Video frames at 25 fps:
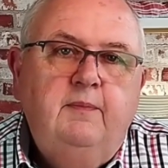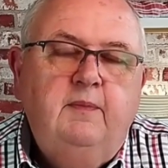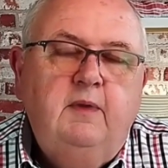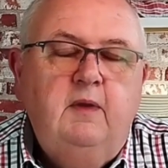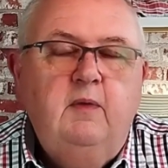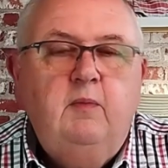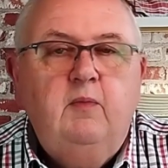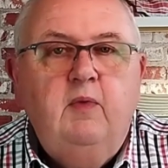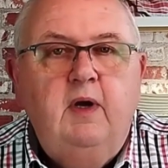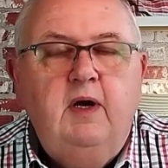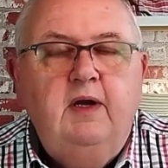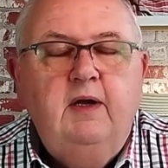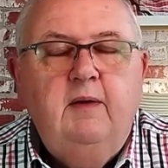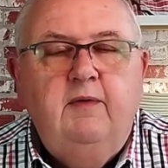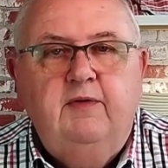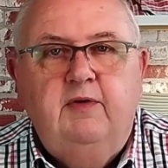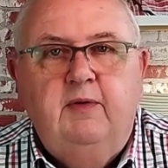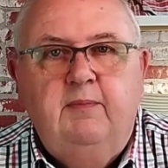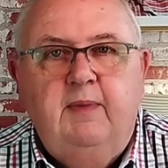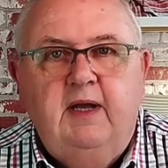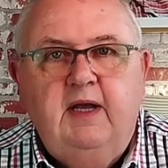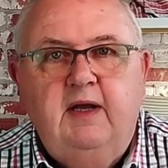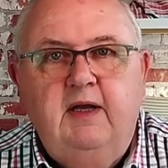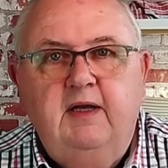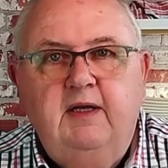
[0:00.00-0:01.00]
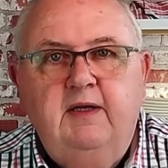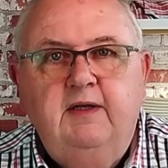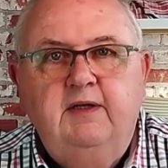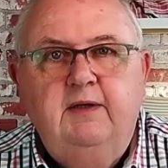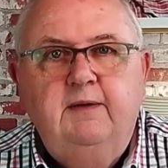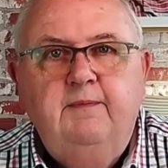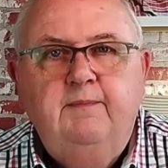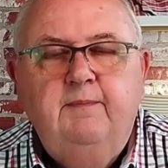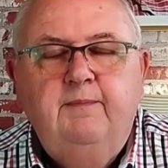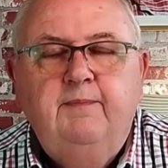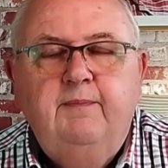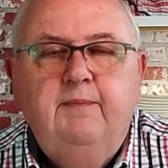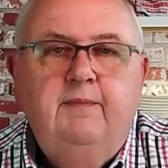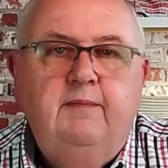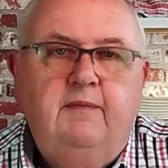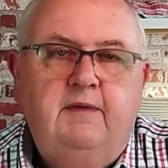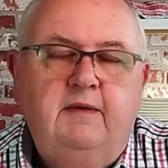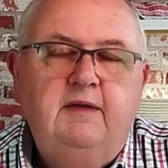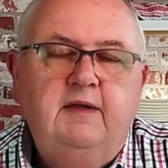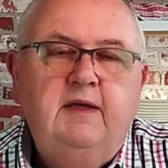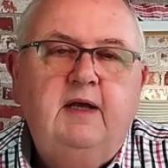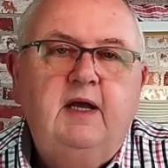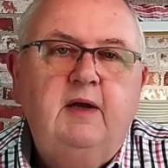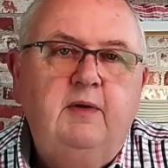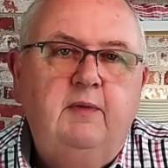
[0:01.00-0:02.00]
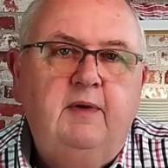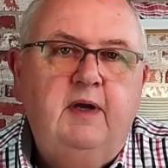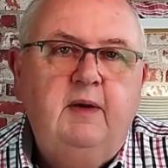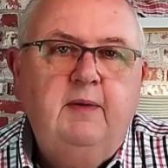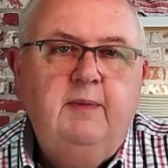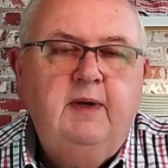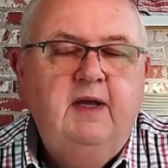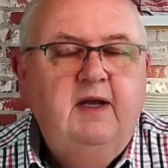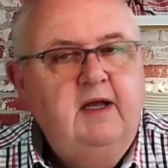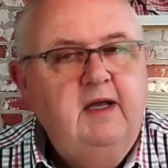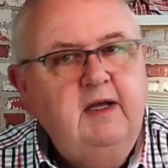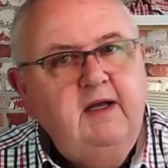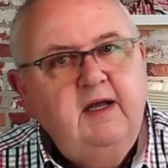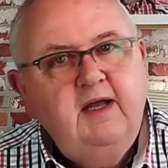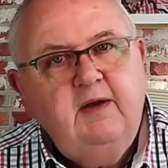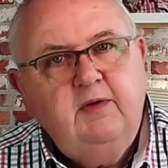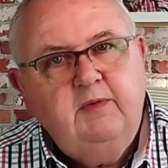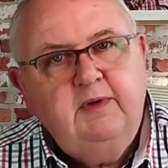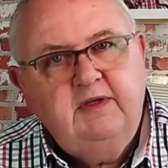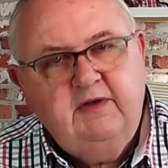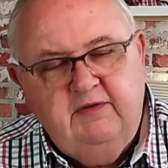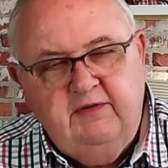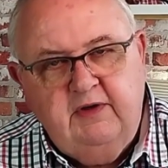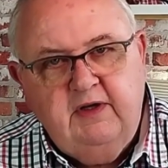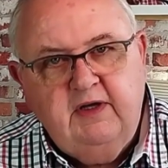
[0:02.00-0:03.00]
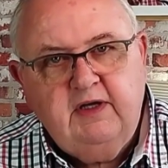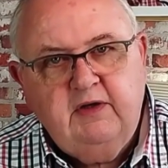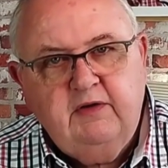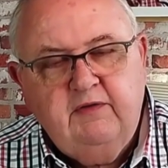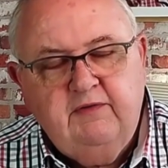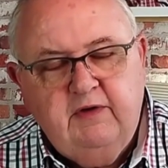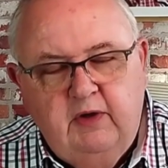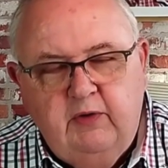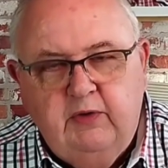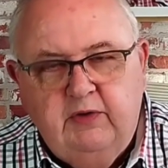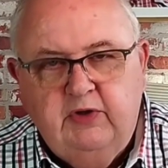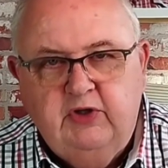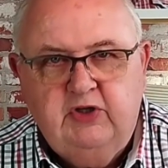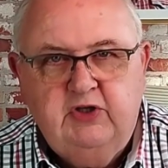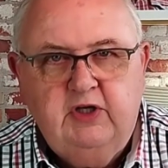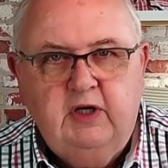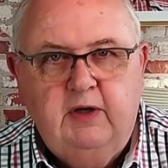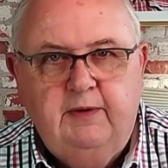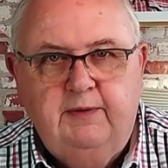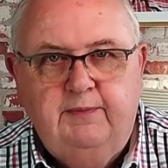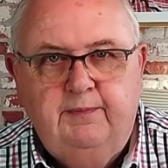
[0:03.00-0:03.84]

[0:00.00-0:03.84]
Welcome to Knead. Today we are making a Westphalian farmer's chair.